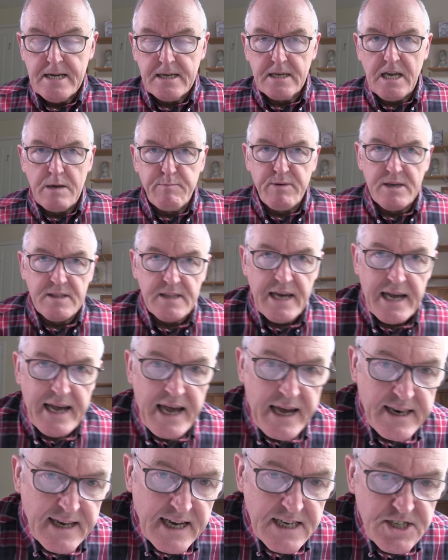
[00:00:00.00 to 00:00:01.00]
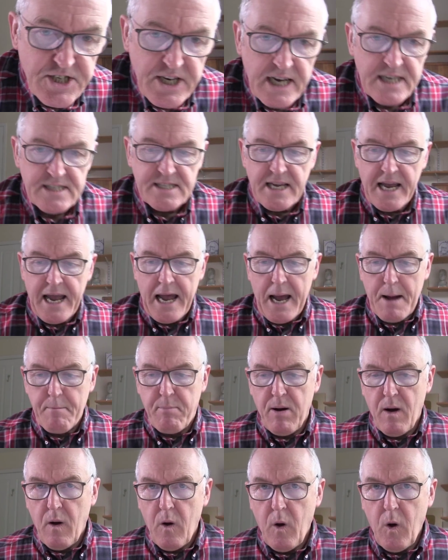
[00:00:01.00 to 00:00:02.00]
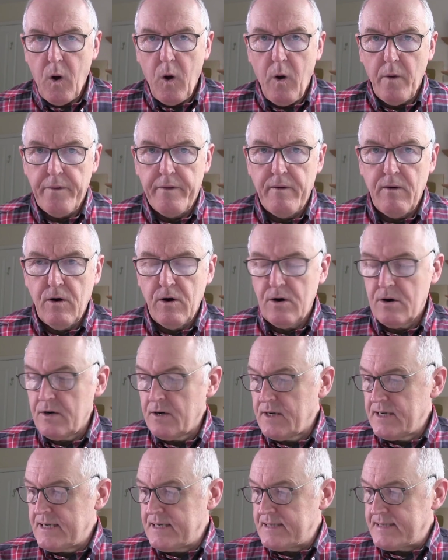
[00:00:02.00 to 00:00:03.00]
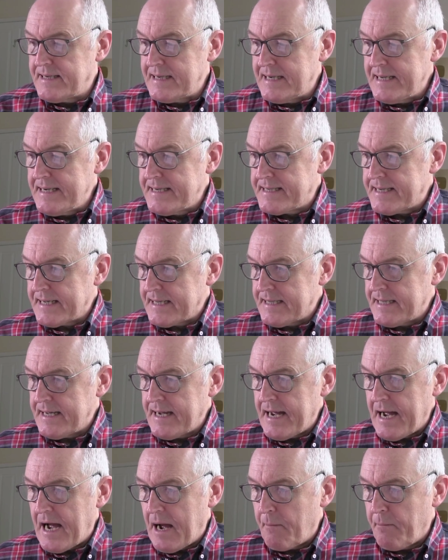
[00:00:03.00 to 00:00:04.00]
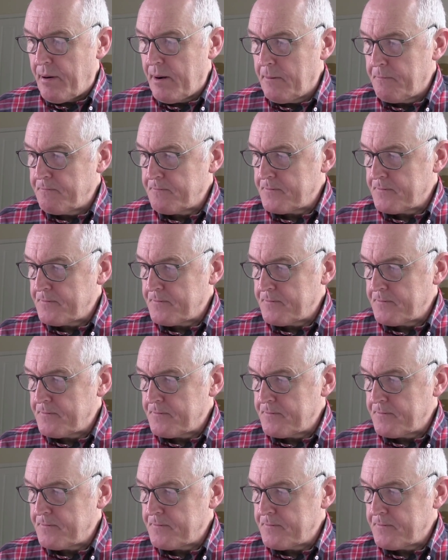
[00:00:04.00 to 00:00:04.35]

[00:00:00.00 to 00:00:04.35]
keeping their NHS app on or deleting the app.